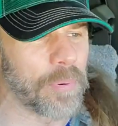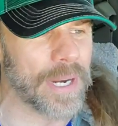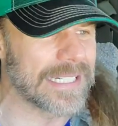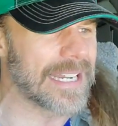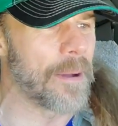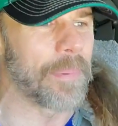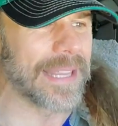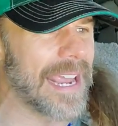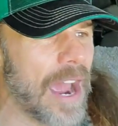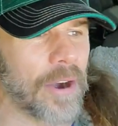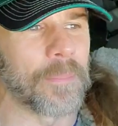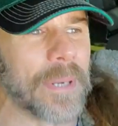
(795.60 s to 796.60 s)
break it down by the
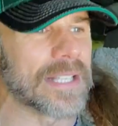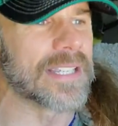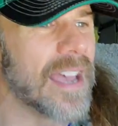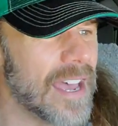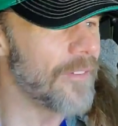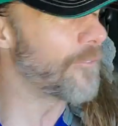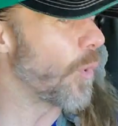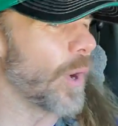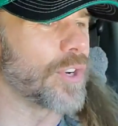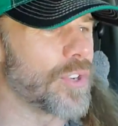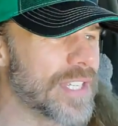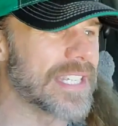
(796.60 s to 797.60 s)
hour, but it's
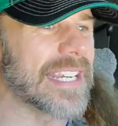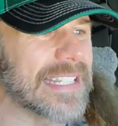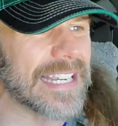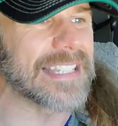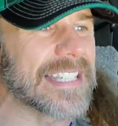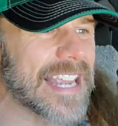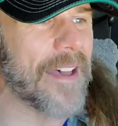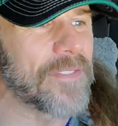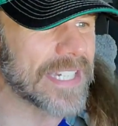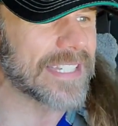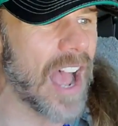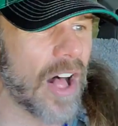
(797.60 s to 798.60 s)

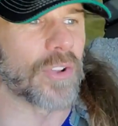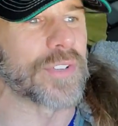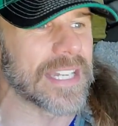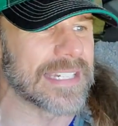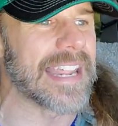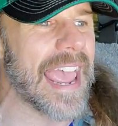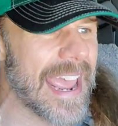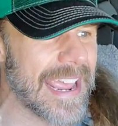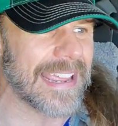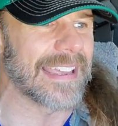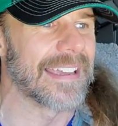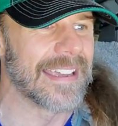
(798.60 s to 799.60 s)
$467 a
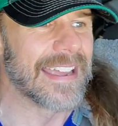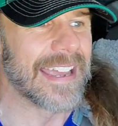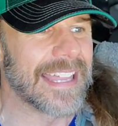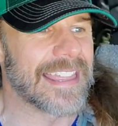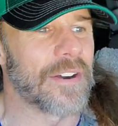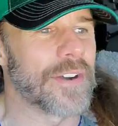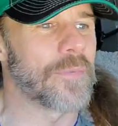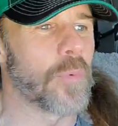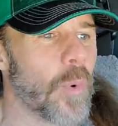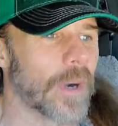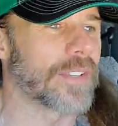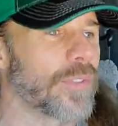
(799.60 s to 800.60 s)
day. And they don't
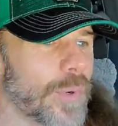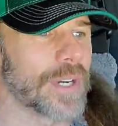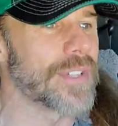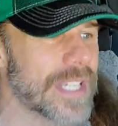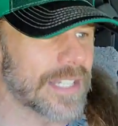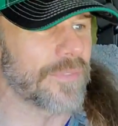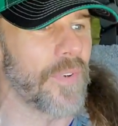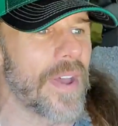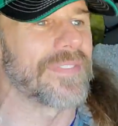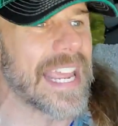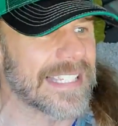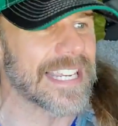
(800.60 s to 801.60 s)
even work
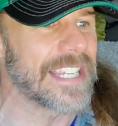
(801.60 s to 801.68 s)
365 days a